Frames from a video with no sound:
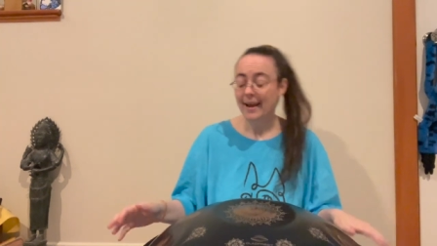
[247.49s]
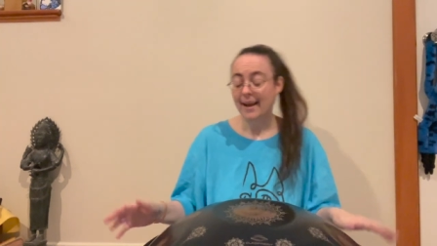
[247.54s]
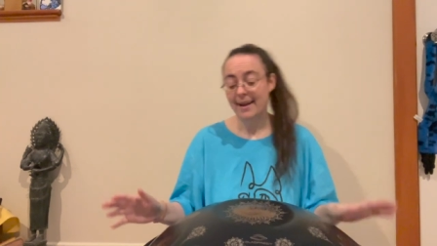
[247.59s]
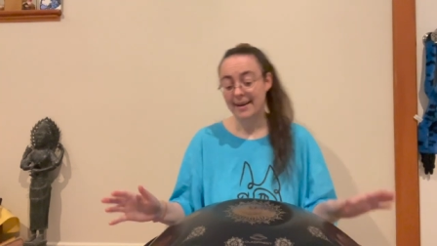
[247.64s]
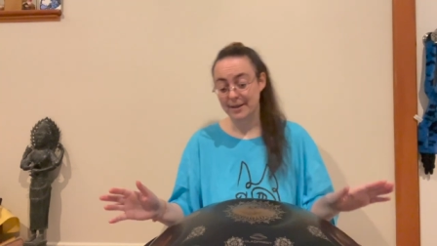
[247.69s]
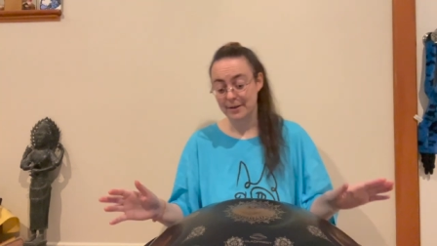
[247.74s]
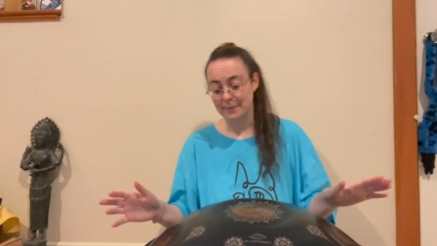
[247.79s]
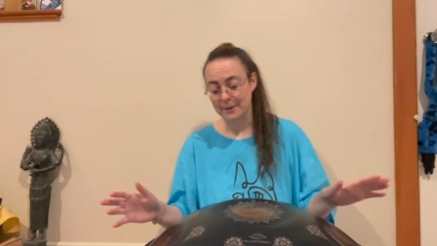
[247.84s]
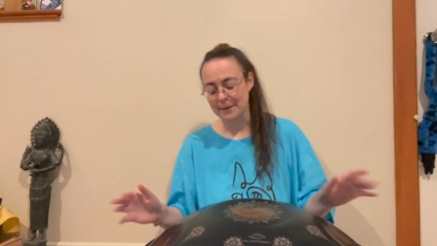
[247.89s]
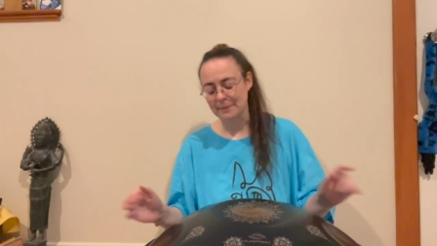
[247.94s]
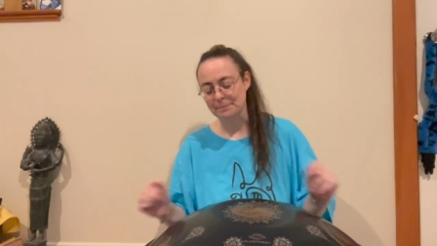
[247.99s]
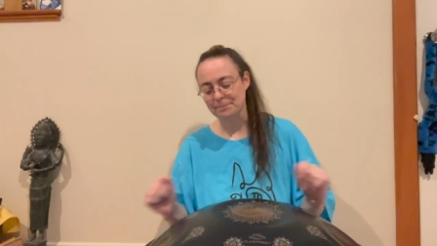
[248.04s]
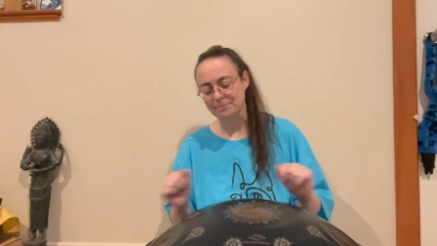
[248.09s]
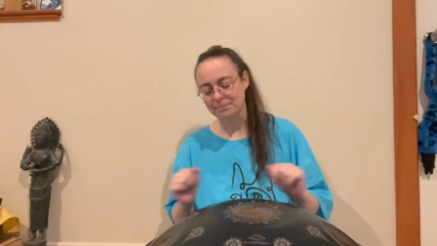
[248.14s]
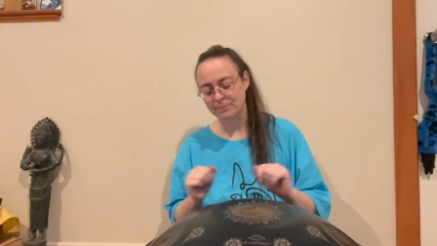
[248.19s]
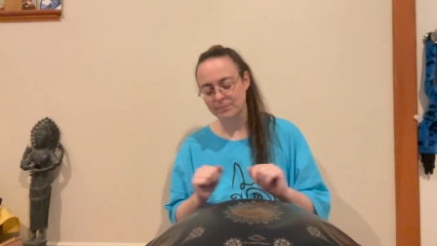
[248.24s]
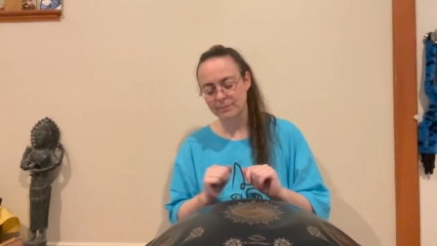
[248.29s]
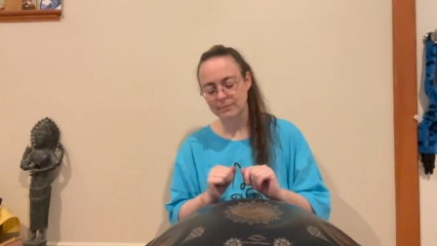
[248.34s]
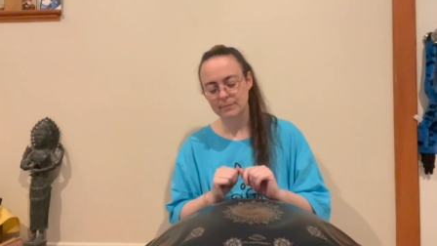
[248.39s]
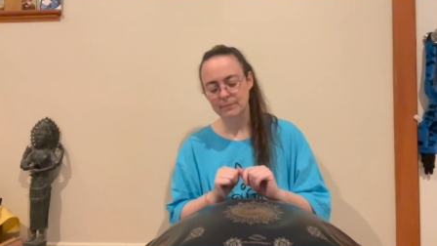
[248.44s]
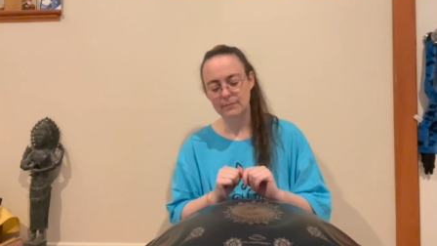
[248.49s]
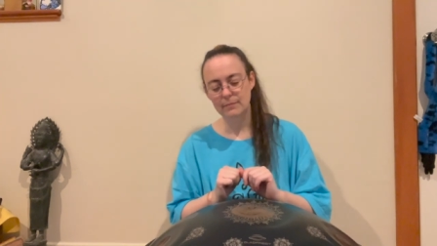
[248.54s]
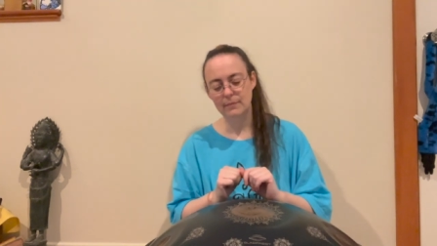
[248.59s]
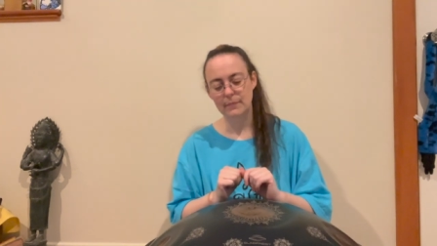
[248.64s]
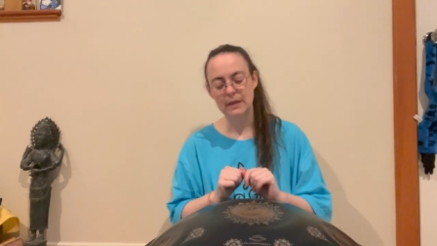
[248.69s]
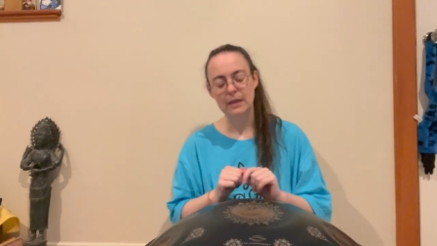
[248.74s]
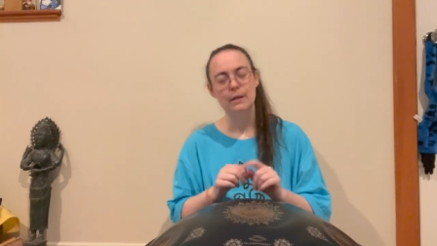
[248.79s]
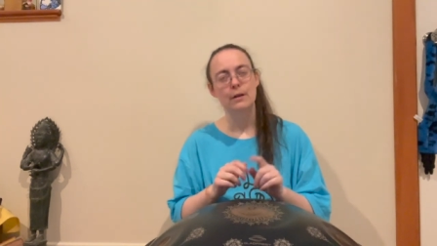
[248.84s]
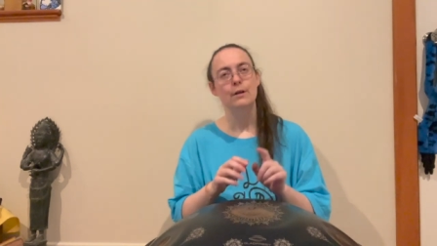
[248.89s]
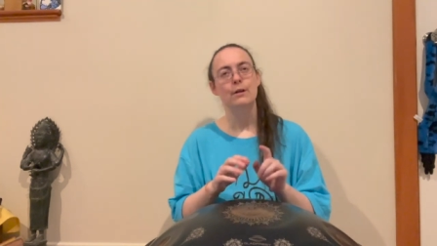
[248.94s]
Anyway,
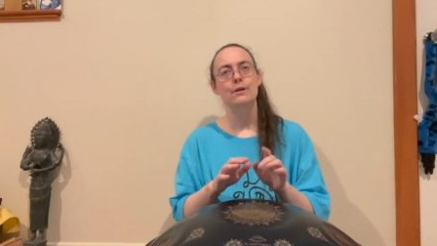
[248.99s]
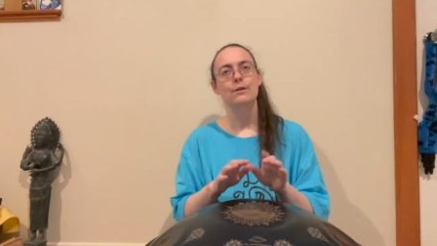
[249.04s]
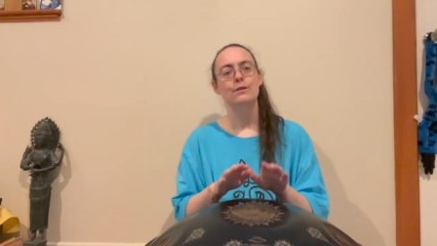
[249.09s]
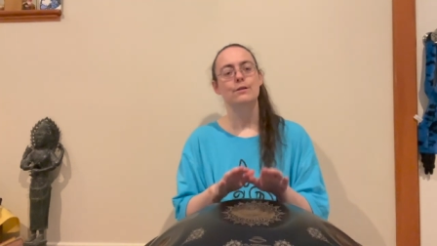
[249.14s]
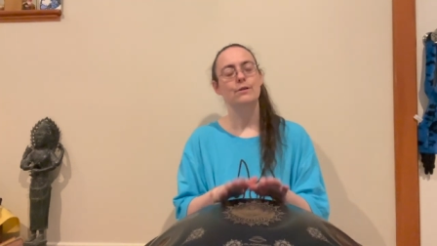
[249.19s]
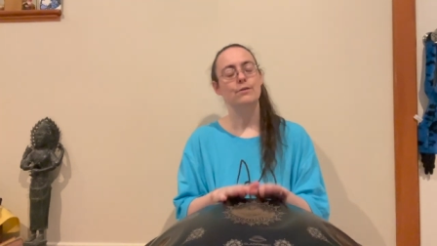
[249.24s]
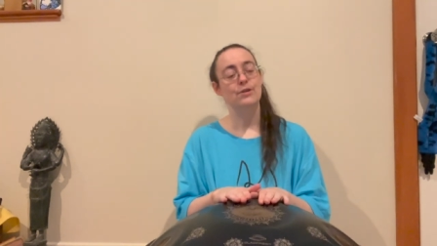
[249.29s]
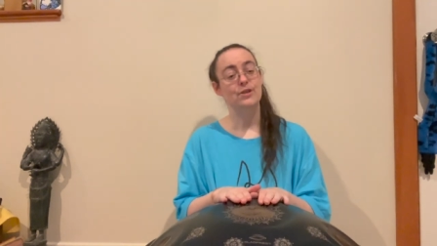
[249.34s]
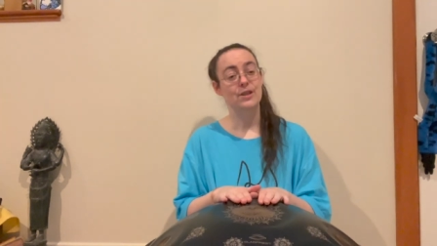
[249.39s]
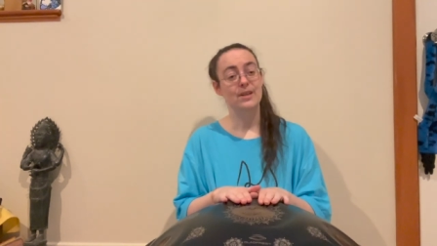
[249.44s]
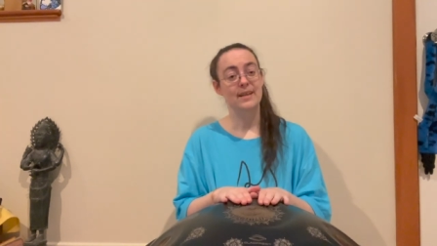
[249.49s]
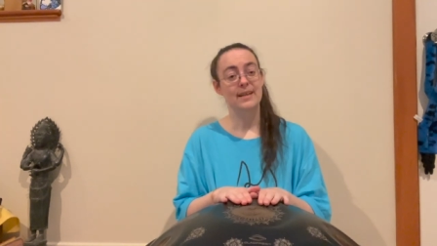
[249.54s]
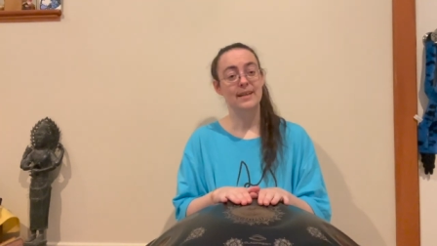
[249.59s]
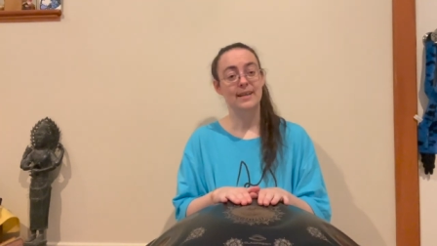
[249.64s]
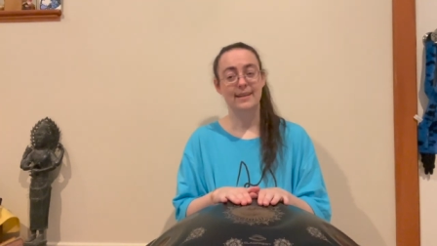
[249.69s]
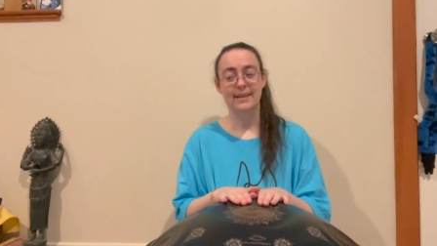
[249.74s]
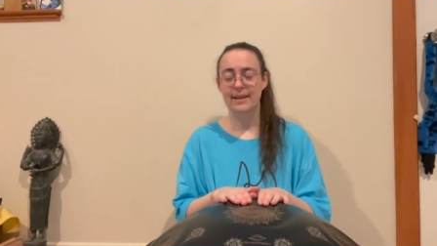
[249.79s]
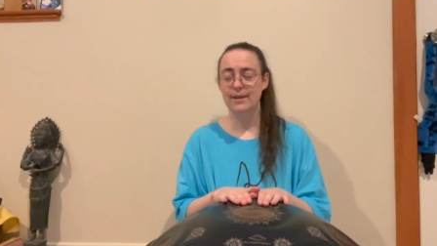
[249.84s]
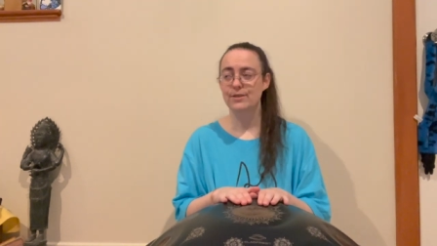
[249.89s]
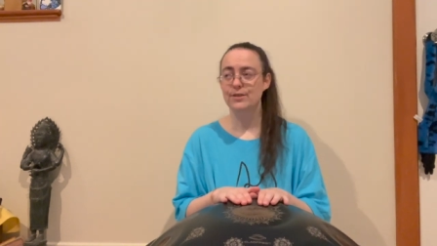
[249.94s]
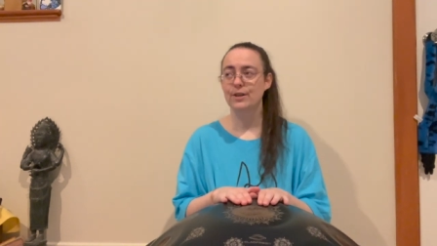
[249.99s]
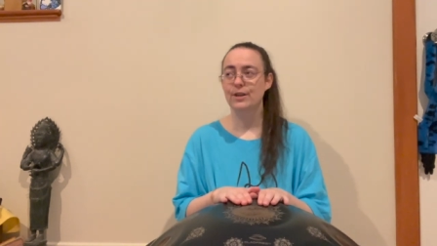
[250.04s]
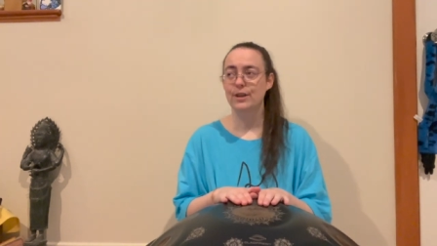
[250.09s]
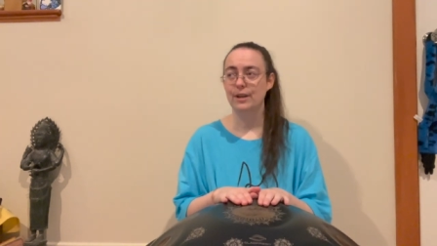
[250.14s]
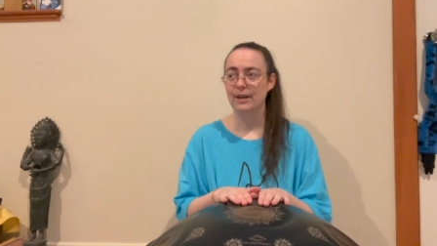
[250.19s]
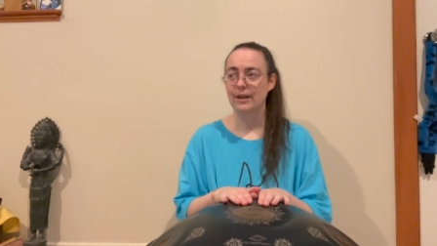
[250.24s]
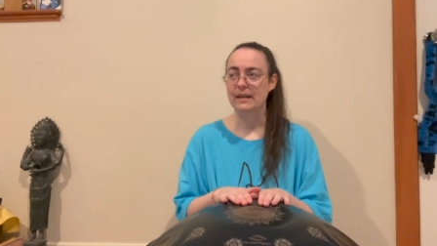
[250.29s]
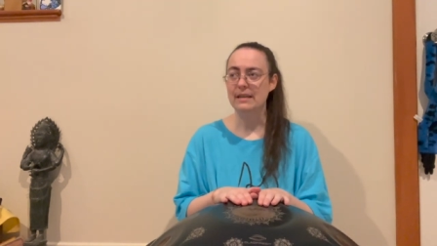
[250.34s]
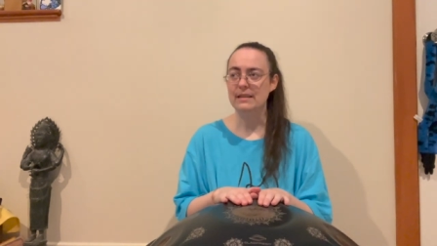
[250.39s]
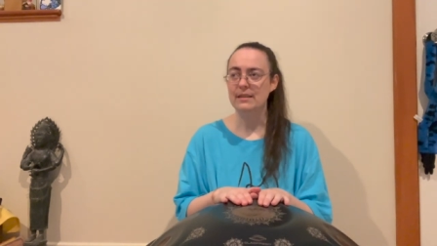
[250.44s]
so she, in case you're
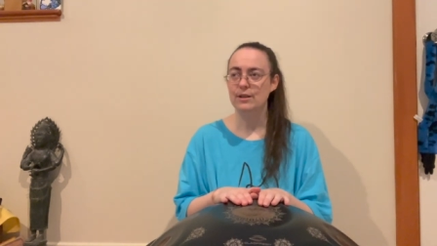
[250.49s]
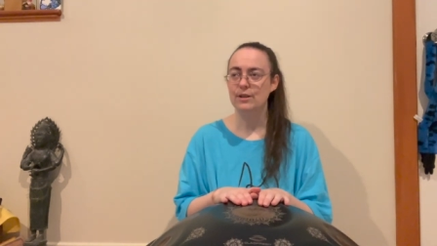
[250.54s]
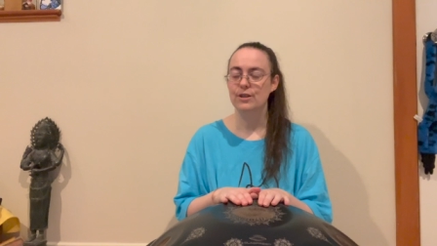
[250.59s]
curious,